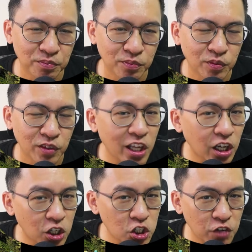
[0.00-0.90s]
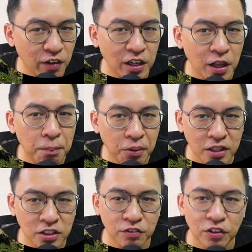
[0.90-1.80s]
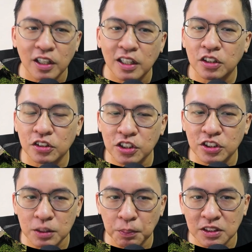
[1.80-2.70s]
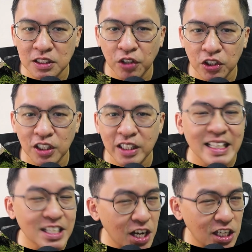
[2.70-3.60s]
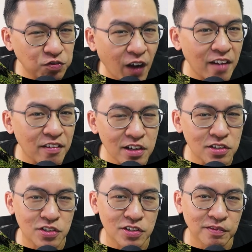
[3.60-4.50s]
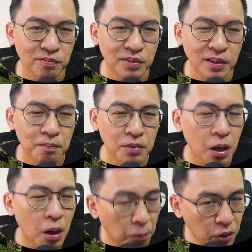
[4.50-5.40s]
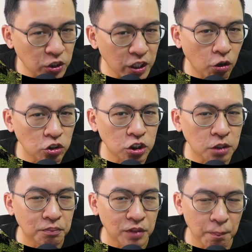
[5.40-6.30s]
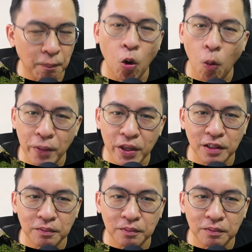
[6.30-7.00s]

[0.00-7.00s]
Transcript: It achieved an impressive 36% return in just 5 years. Pretty awesome in my opinion.